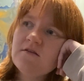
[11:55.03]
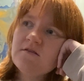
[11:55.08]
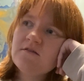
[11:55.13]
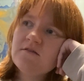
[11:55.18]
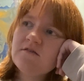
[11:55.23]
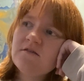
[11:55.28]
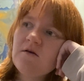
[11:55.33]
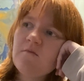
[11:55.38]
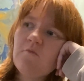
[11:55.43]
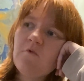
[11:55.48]

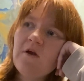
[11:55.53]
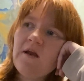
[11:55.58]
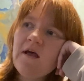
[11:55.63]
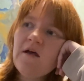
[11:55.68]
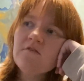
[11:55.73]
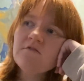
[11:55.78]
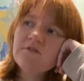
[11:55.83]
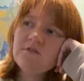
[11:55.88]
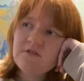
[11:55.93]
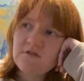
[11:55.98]
someone
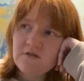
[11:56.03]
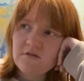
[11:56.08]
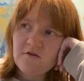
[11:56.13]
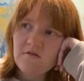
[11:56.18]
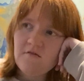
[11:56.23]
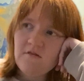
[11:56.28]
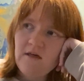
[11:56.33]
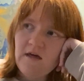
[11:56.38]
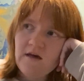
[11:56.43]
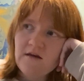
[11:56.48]
else to
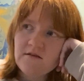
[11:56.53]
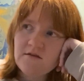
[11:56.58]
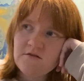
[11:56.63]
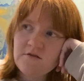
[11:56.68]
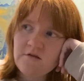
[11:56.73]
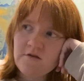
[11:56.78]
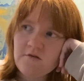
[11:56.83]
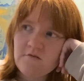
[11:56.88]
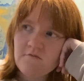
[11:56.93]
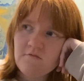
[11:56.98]
do that
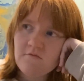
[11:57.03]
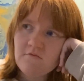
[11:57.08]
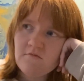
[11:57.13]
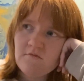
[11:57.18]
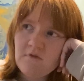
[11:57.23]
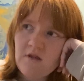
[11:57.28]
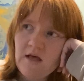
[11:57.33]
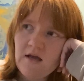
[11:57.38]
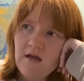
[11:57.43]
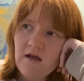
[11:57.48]
too.
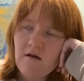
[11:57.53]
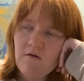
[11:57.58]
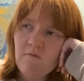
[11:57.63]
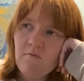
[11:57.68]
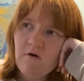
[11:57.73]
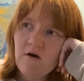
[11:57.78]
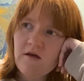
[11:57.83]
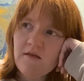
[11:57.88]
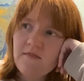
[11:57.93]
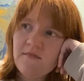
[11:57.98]
Like I
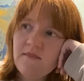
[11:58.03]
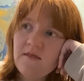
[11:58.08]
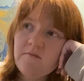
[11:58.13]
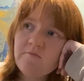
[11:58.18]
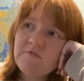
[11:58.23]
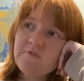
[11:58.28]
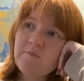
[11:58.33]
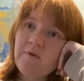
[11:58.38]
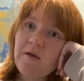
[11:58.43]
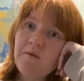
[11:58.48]
want
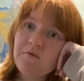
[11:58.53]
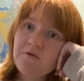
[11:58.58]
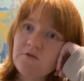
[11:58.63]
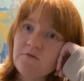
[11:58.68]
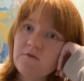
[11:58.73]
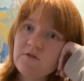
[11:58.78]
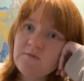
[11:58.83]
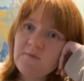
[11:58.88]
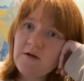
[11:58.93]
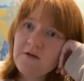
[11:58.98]
them to be able to
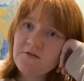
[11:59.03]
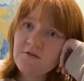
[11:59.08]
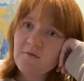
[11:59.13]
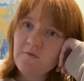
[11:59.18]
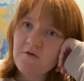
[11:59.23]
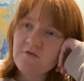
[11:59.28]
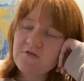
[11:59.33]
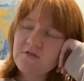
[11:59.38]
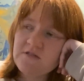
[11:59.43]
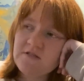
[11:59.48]
express their
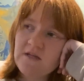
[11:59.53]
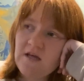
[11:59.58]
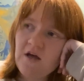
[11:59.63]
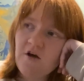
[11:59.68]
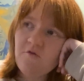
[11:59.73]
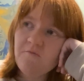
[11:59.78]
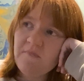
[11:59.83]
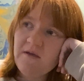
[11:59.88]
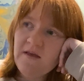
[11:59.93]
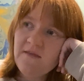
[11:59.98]
emotions. It
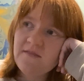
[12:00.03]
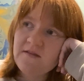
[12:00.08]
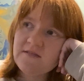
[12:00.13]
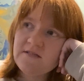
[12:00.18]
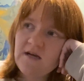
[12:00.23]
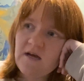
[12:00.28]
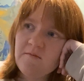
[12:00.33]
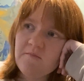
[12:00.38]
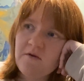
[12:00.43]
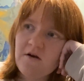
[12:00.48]
helped me at the
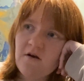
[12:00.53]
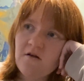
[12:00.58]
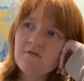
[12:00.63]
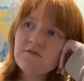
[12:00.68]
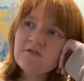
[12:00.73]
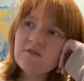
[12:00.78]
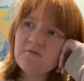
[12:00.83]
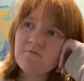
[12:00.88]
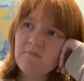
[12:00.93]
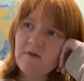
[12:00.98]
time, but it
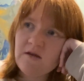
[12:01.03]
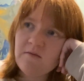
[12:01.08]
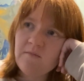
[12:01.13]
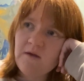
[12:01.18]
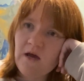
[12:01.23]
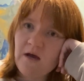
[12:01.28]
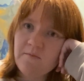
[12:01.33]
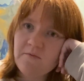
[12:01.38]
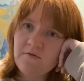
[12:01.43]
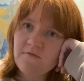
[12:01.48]
also made me
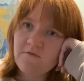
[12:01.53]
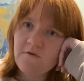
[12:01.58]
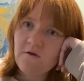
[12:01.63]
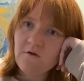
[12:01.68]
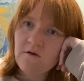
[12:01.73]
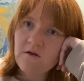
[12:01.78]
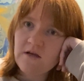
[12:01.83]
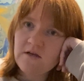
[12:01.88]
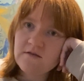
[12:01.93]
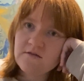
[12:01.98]
hyper
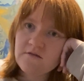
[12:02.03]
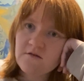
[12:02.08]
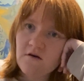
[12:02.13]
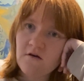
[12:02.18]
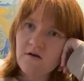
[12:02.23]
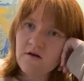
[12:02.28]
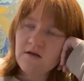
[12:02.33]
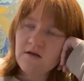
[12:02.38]
focus on